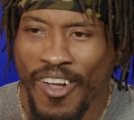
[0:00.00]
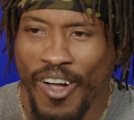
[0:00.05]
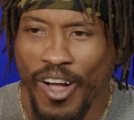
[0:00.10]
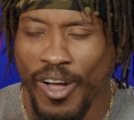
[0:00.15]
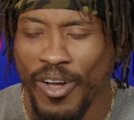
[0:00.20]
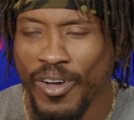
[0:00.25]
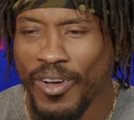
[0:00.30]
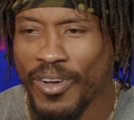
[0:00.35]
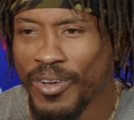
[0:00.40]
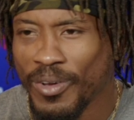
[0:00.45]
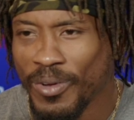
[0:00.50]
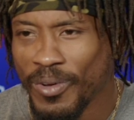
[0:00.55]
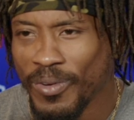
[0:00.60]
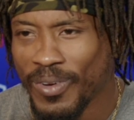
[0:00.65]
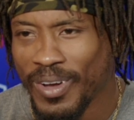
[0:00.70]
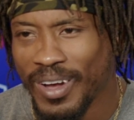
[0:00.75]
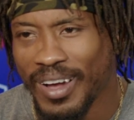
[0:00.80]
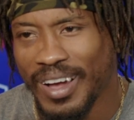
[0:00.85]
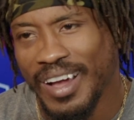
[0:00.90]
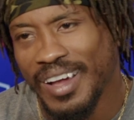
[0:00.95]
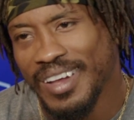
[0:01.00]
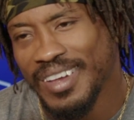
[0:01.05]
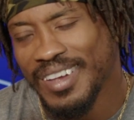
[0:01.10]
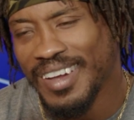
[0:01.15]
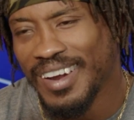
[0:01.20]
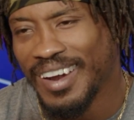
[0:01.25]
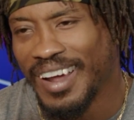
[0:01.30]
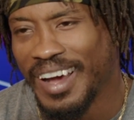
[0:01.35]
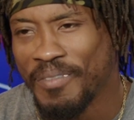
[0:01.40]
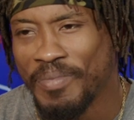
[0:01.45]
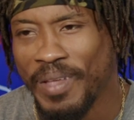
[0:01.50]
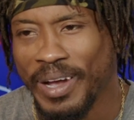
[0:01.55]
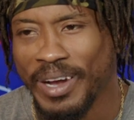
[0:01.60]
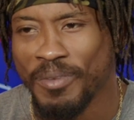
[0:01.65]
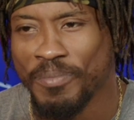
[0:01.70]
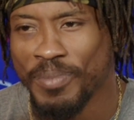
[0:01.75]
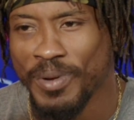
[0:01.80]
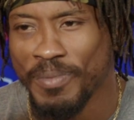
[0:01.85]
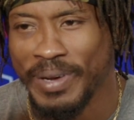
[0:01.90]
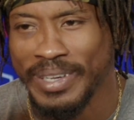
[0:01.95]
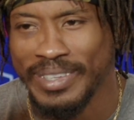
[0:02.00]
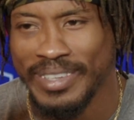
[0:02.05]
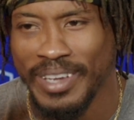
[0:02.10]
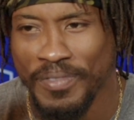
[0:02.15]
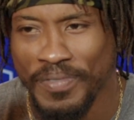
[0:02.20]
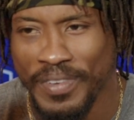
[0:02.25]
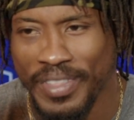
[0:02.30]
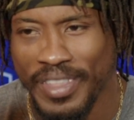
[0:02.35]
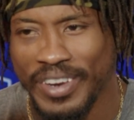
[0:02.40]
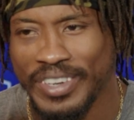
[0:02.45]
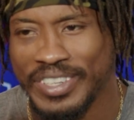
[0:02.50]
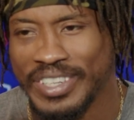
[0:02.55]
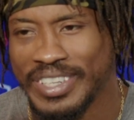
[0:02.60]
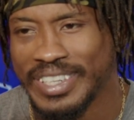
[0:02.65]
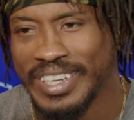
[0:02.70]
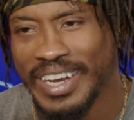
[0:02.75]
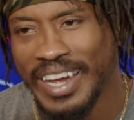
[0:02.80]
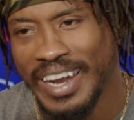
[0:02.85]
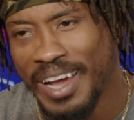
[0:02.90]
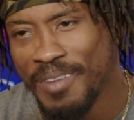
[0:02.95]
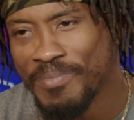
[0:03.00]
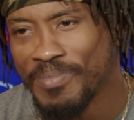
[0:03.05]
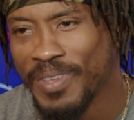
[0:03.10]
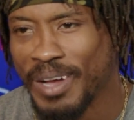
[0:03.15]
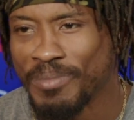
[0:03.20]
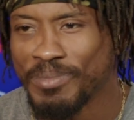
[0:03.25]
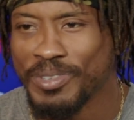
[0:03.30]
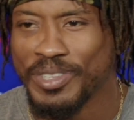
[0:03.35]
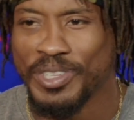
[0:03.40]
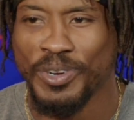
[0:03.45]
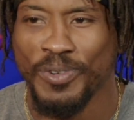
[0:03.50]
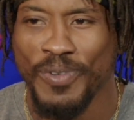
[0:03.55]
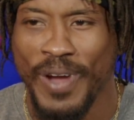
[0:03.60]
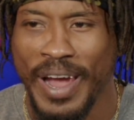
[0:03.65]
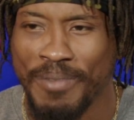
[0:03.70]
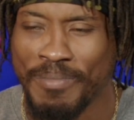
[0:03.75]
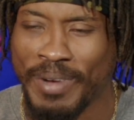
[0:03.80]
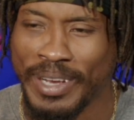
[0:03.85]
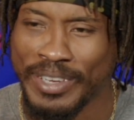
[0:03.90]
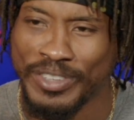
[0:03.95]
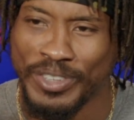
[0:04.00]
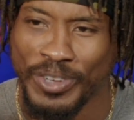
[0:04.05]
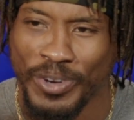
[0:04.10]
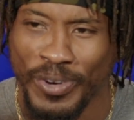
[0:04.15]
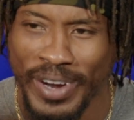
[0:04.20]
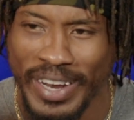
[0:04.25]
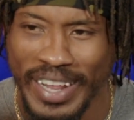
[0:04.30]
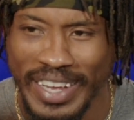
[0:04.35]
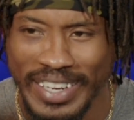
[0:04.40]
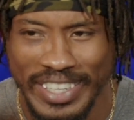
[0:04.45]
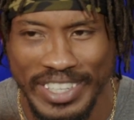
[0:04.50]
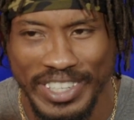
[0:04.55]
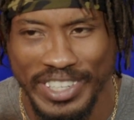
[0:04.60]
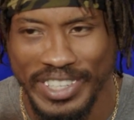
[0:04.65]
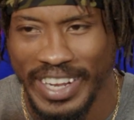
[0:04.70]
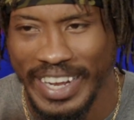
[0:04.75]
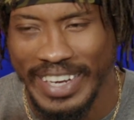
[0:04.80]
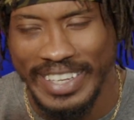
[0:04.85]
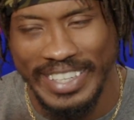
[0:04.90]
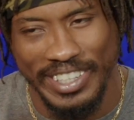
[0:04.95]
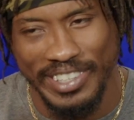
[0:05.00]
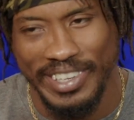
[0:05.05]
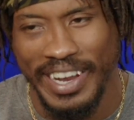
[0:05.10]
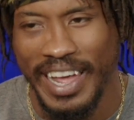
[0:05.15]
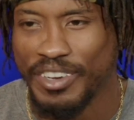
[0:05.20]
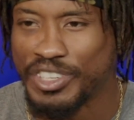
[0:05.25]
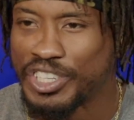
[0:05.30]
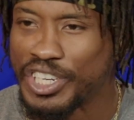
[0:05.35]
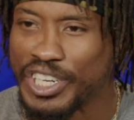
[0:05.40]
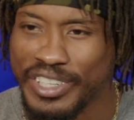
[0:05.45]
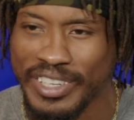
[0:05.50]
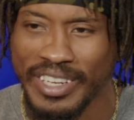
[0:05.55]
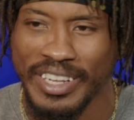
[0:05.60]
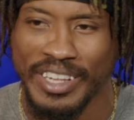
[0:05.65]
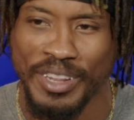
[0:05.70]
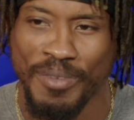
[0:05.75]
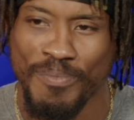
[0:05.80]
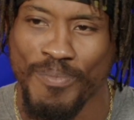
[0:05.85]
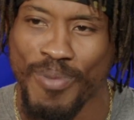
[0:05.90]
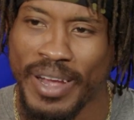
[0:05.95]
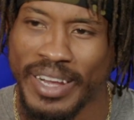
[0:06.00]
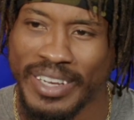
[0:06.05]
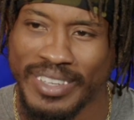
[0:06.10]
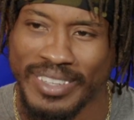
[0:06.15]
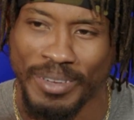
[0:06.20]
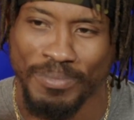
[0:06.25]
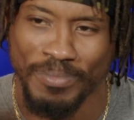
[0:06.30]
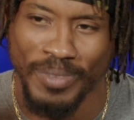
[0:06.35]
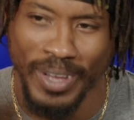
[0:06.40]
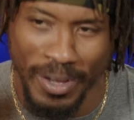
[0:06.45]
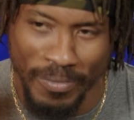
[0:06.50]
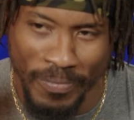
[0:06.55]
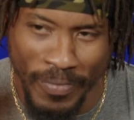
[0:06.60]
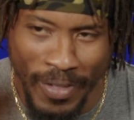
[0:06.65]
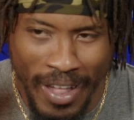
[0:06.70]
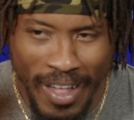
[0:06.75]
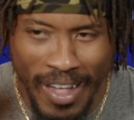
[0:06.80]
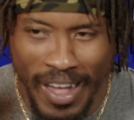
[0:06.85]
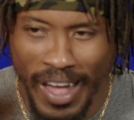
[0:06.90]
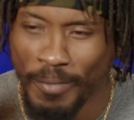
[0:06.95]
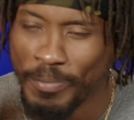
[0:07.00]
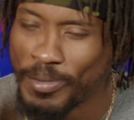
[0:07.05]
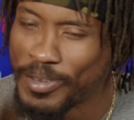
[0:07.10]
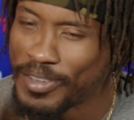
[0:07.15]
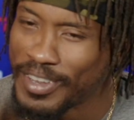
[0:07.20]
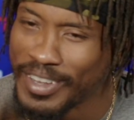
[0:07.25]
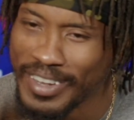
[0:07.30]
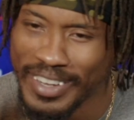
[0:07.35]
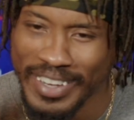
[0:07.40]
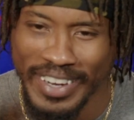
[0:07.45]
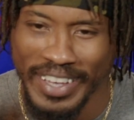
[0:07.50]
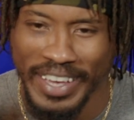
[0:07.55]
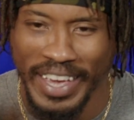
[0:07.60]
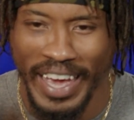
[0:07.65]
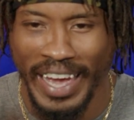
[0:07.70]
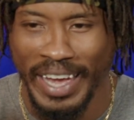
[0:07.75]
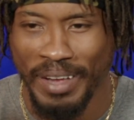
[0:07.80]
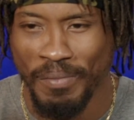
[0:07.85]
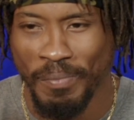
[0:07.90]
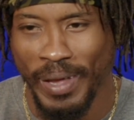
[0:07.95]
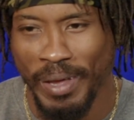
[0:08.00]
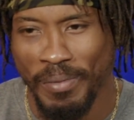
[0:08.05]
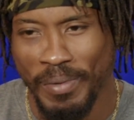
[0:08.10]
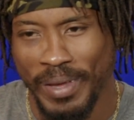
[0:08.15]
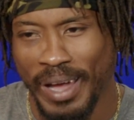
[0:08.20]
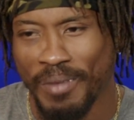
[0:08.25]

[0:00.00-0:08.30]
Oh, well, I'm not going to put myself in there just yet. I'm still writing my story. They just now chiseling the bricks. I'm still in the game, baby.